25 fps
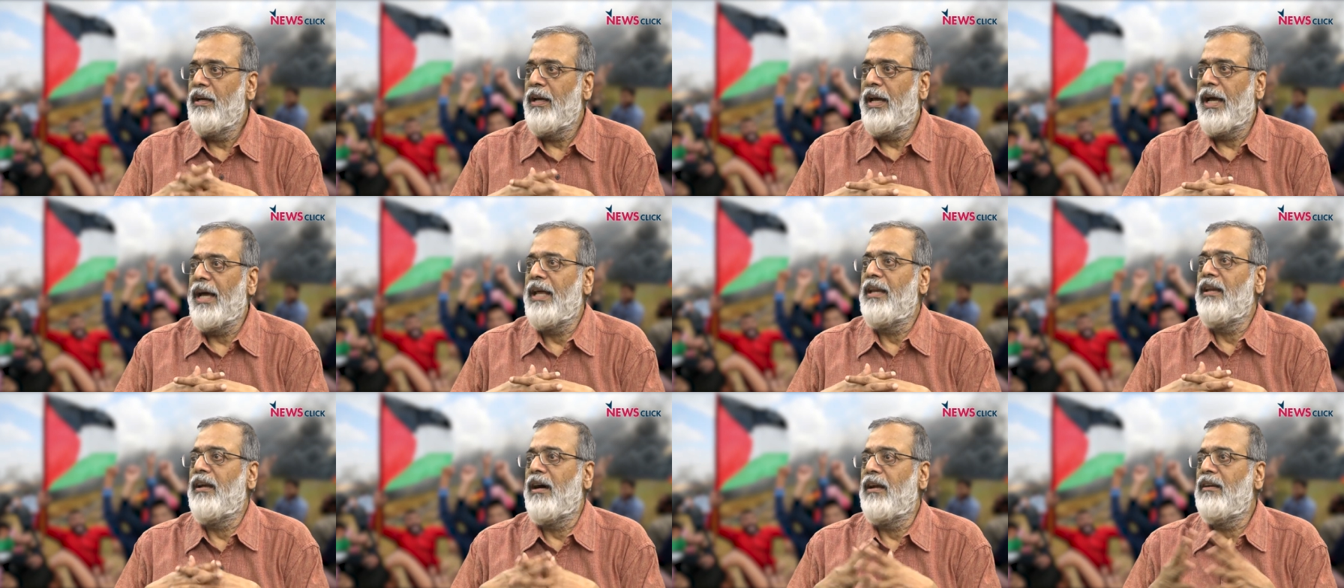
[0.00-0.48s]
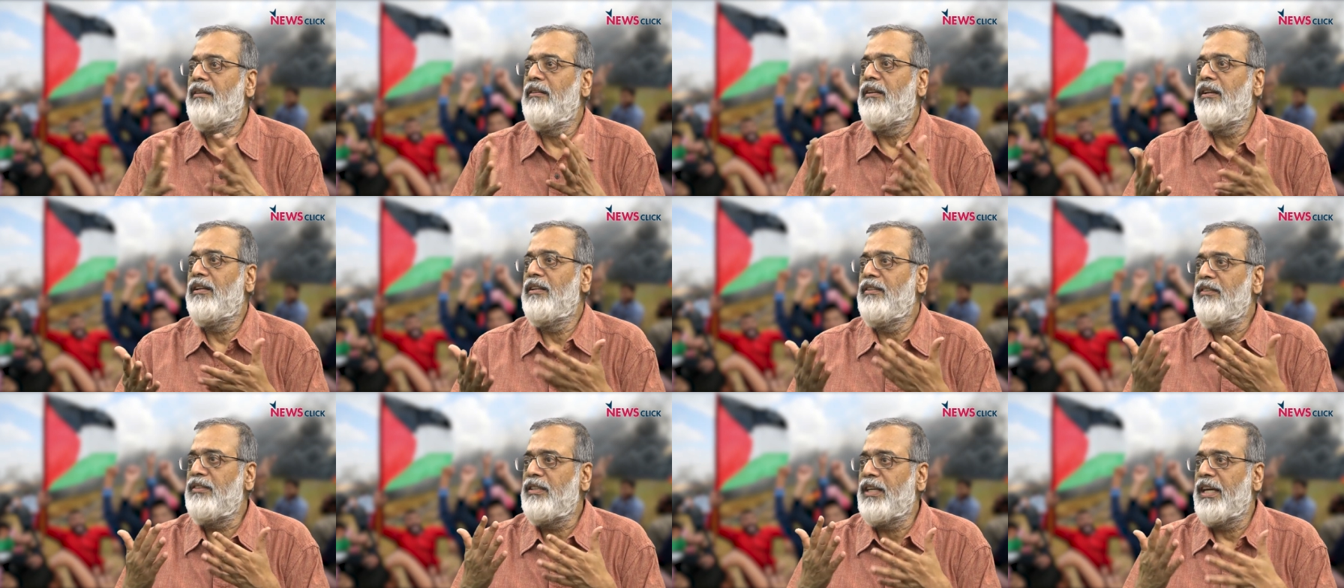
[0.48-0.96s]
and under
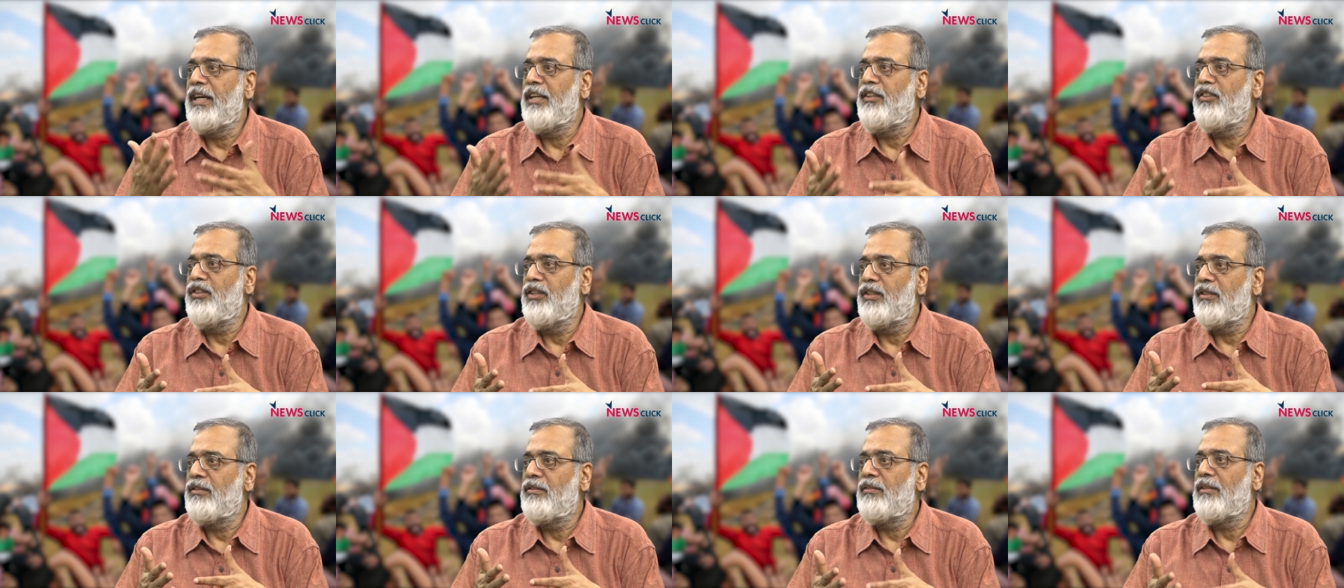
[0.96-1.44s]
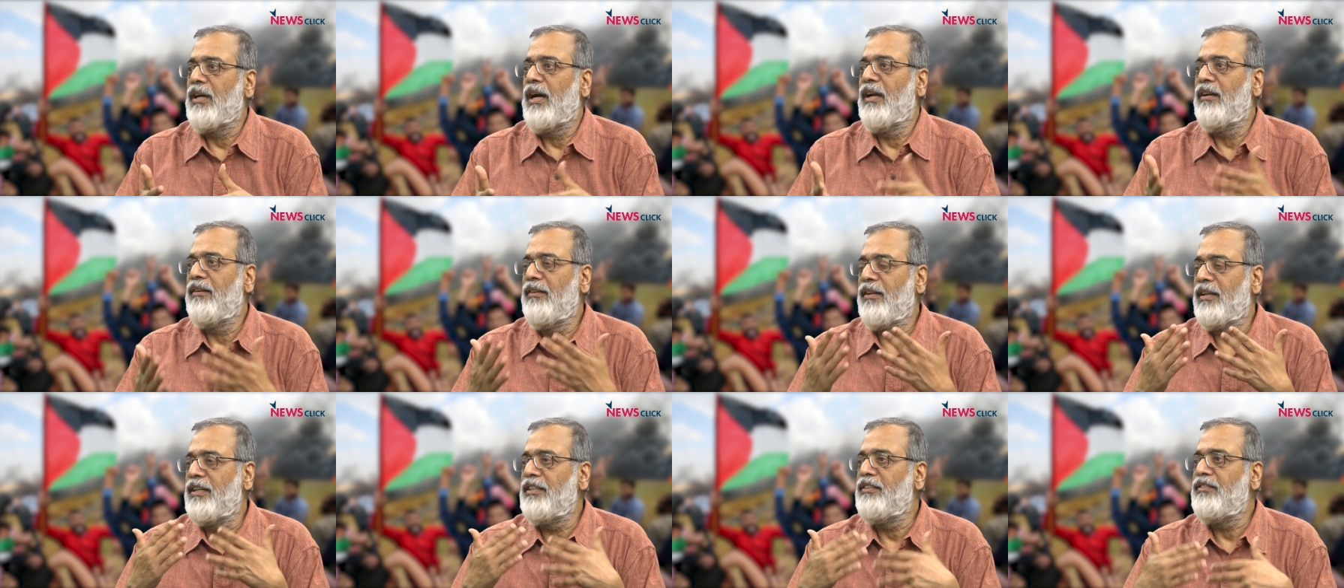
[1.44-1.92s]
his aegis,
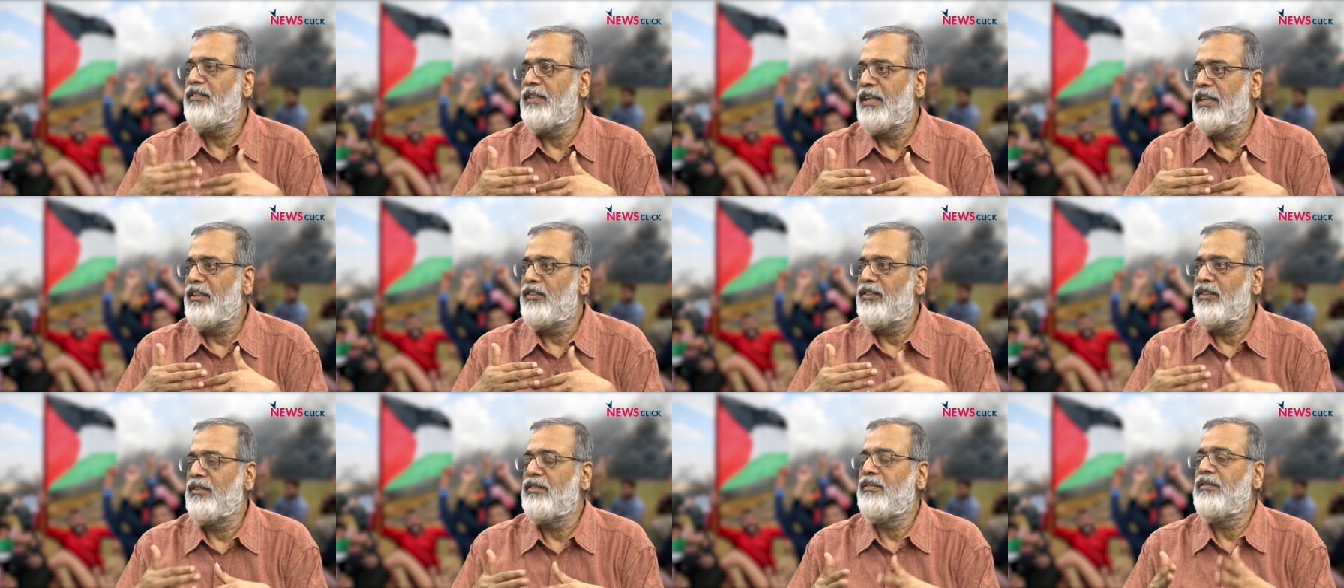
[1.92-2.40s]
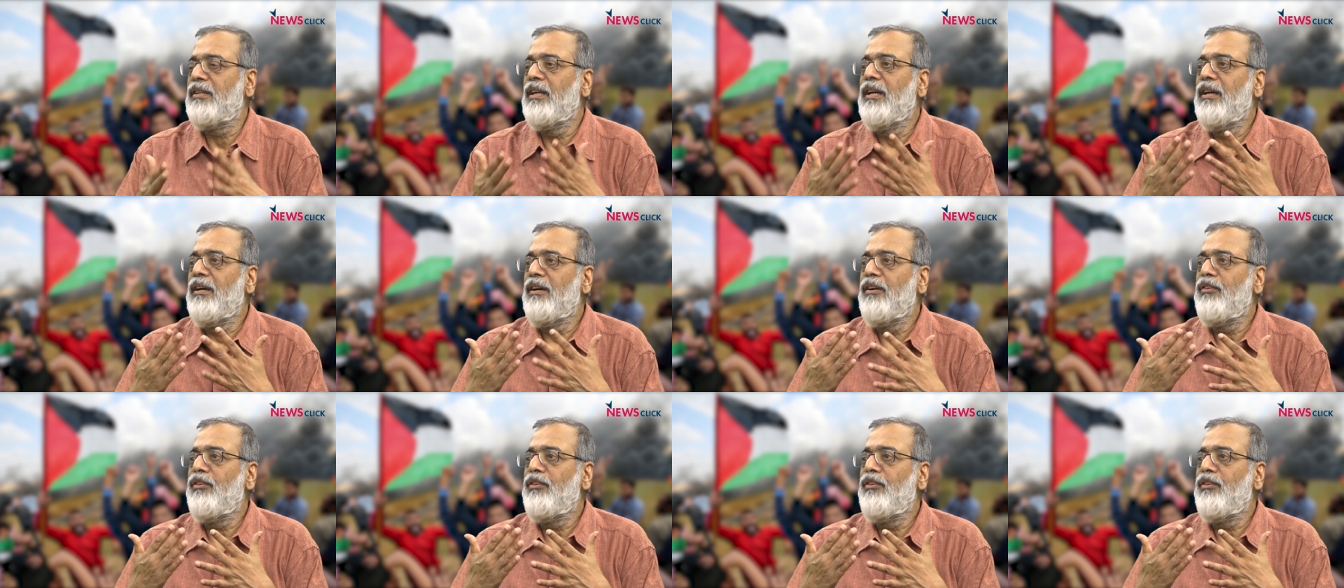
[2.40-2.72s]
under its aegis,